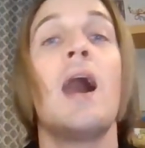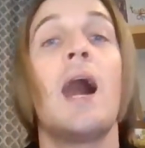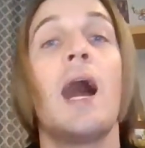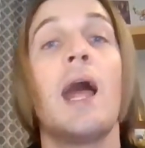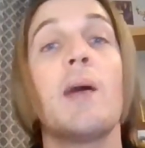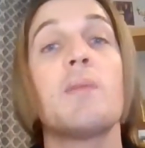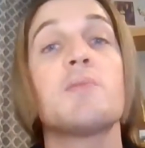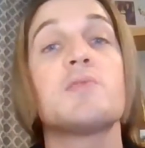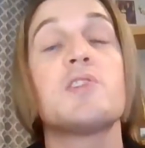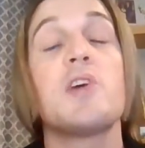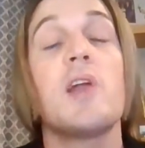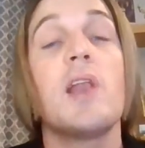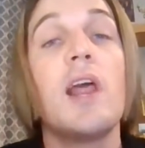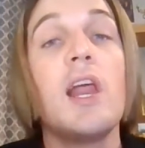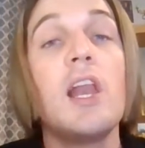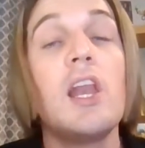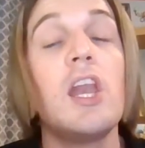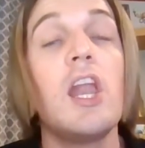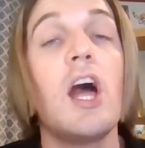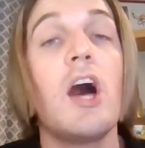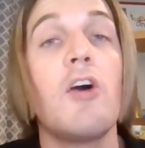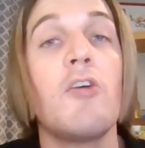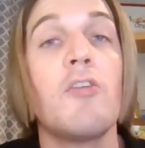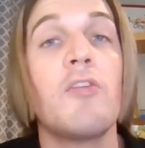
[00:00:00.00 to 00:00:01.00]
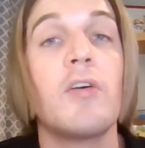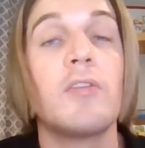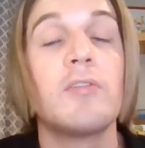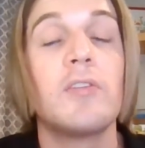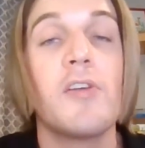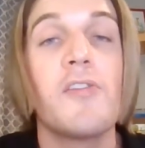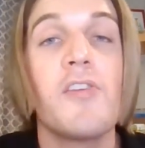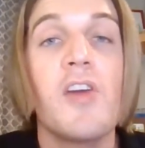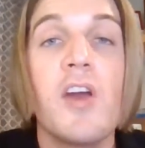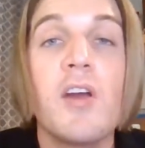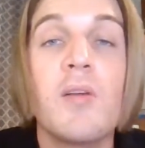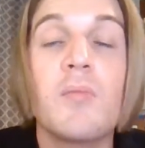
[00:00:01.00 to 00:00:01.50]
I absolutely love
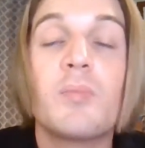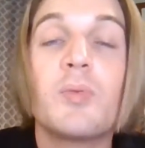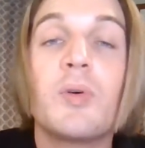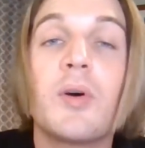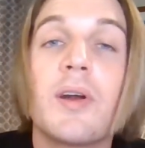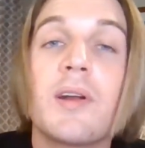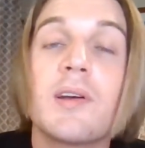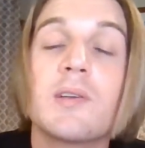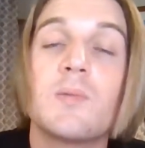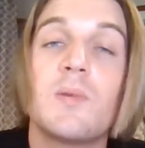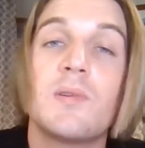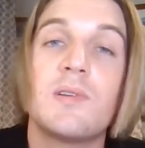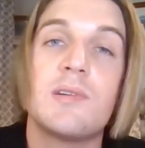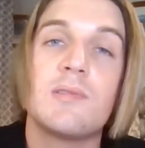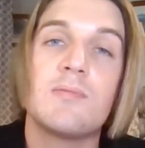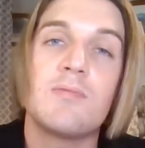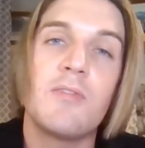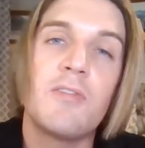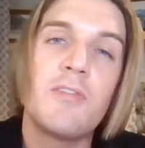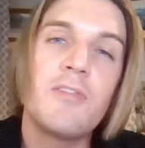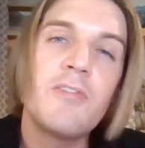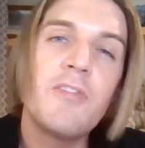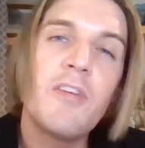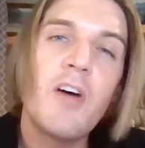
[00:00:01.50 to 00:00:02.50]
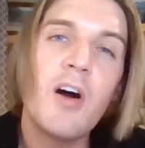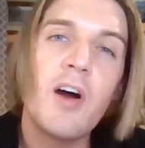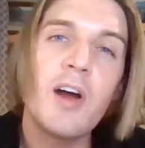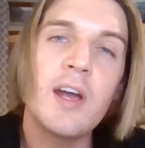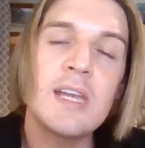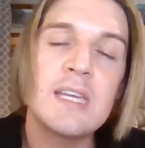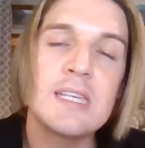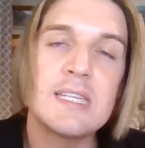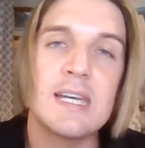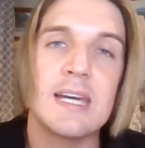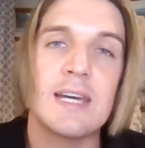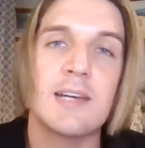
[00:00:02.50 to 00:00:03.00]
reviewing products which is for
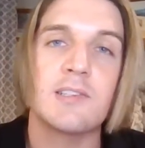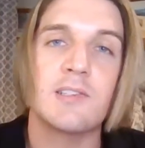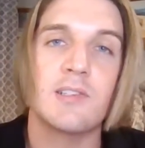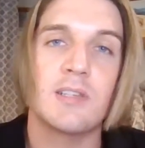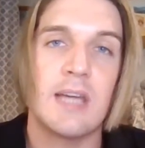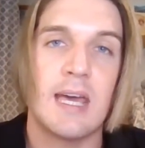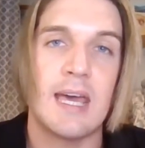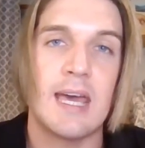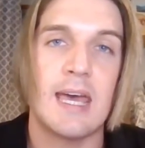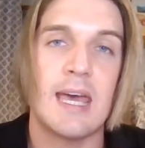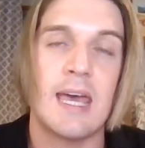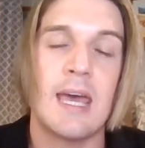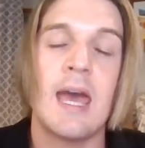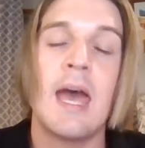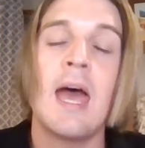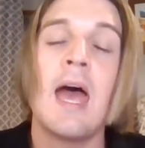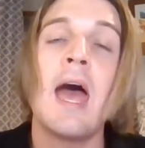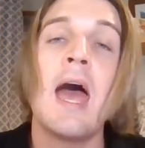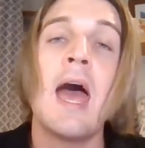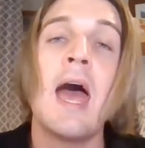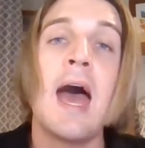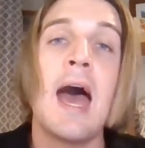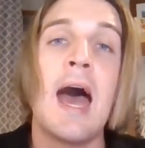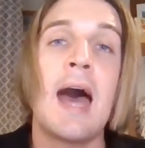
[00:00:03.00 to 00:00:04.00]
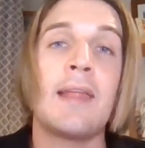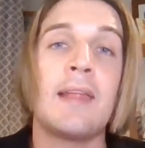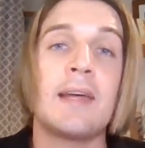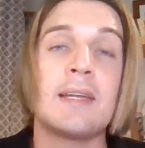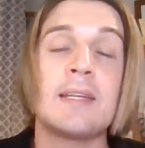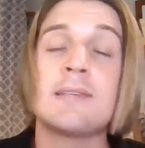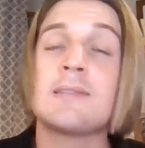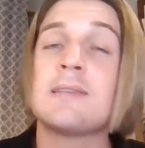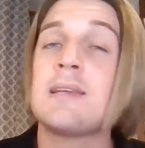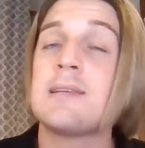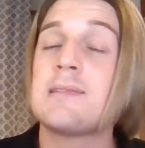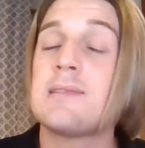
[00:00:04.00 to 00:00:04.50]
fine textured hair, and
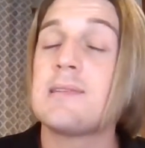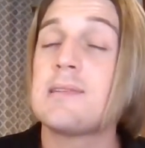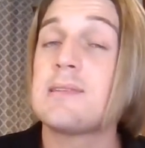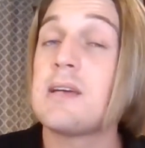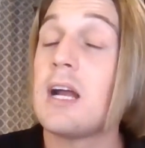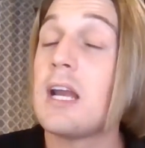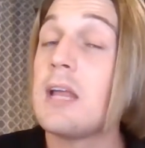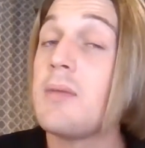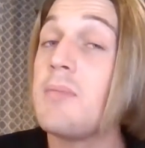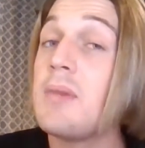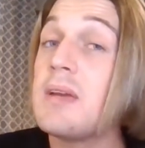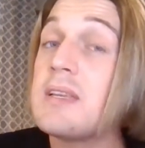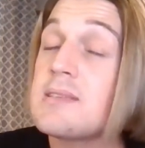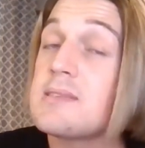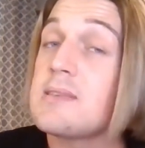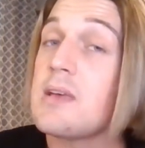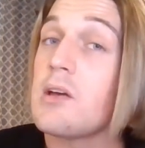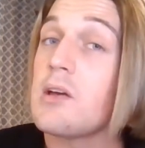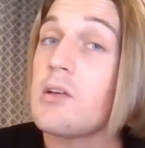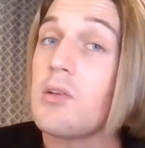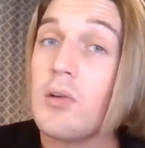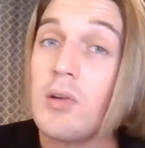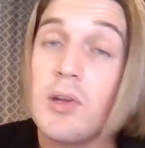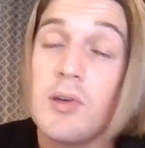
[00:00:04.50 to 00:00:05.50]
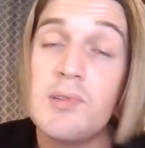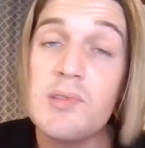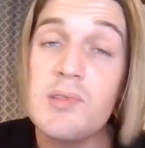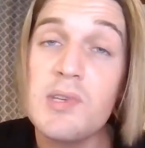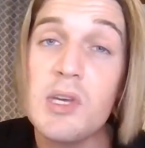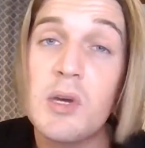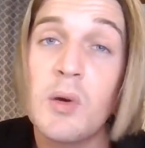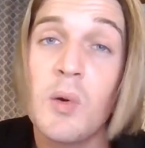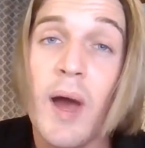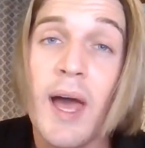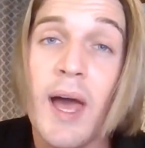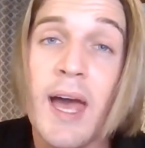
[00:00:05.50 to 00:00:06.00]
that doesn't necessarily mean to say that you're
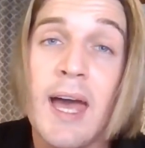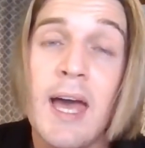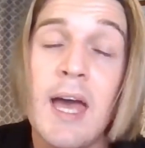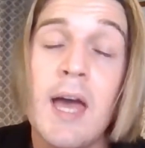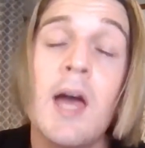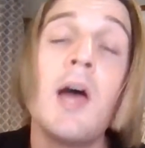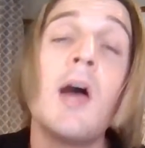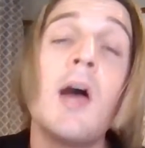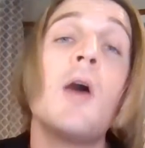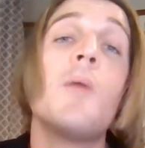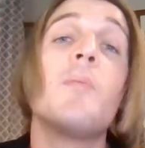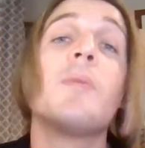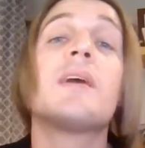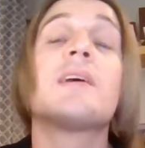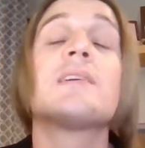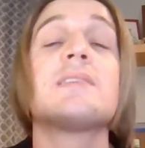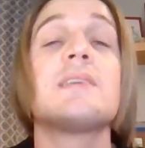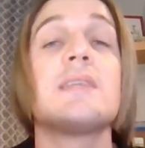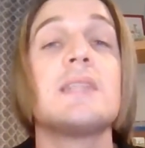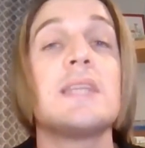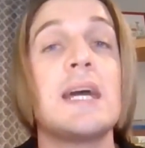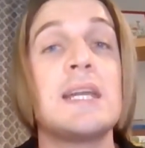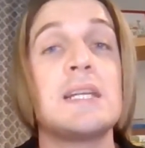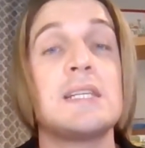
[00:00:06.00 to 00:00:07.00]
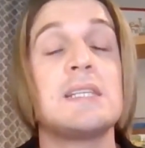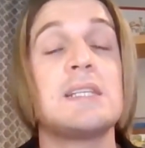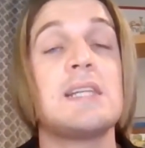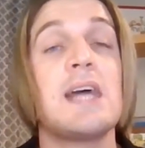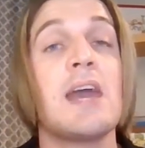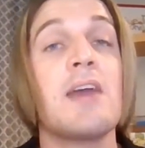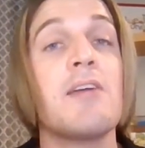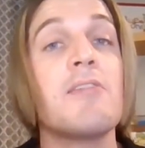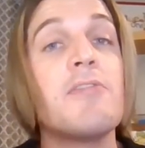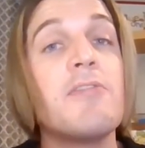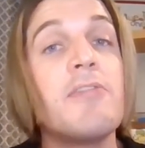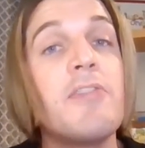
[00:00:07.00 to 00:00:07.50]
losing your hair, because at the end of the
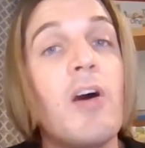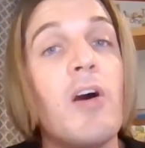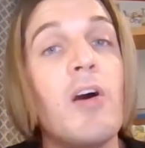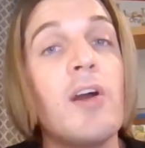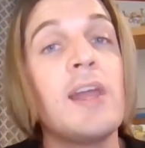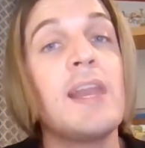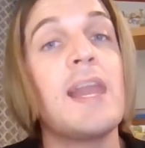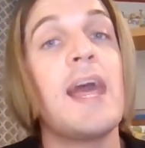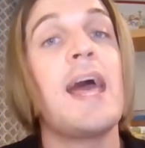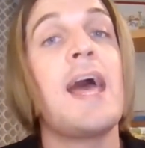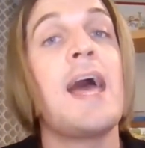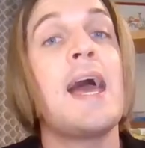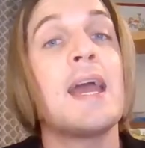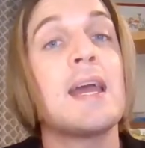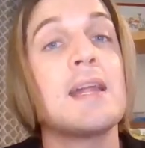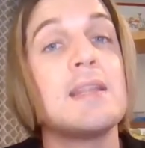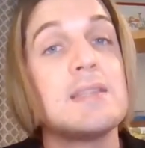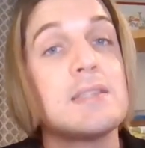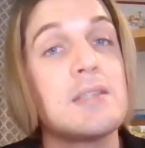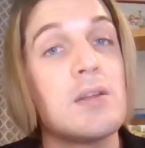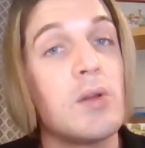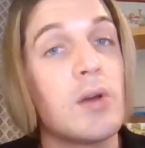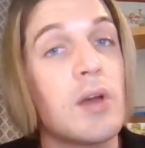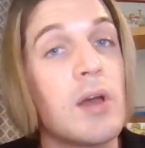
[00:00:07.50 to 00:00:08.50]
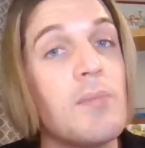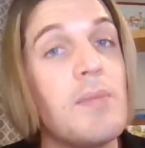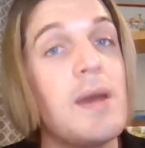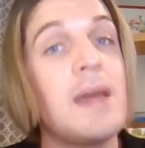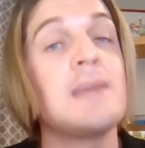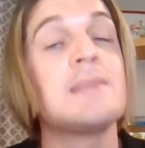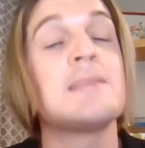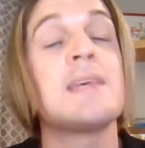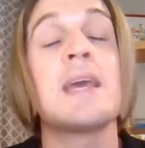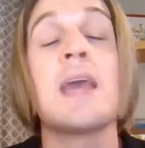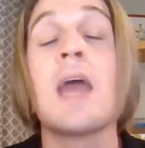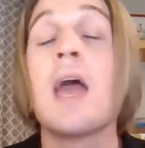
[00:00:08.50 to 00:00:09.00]
day, fine hair can still look
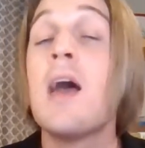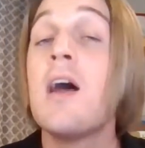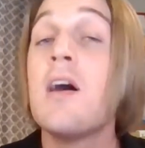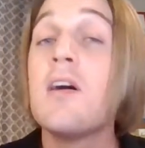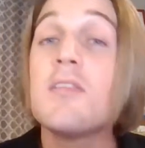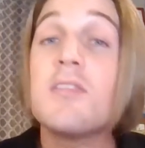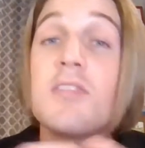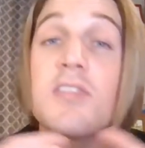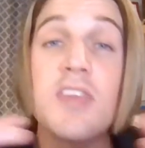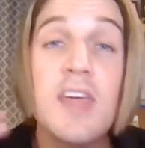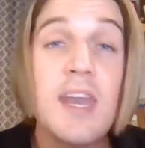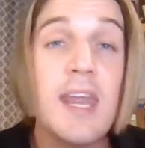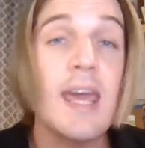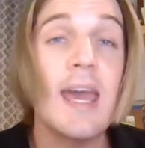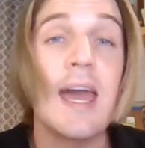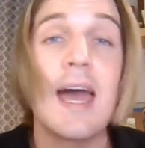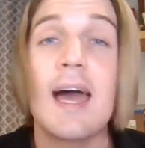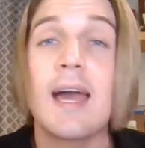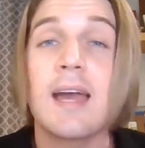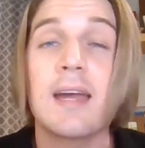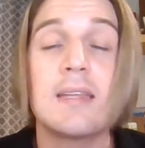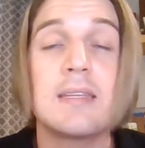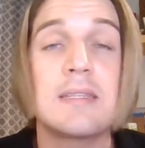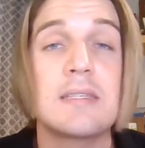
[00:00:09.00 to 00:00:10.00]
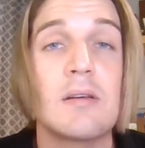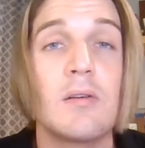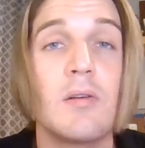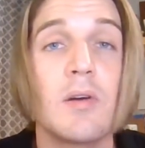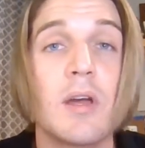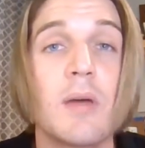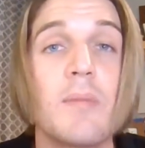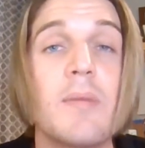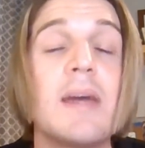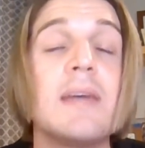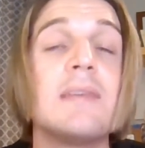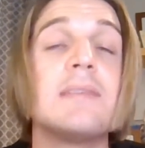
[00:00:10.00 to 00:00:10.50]
amazing, thinning hair can still
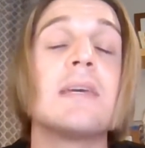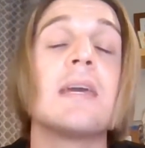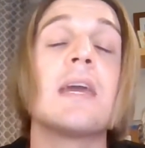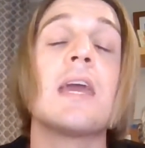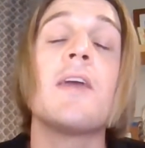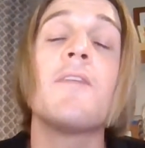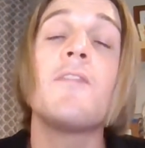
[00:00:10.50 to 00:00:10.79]
look amazing.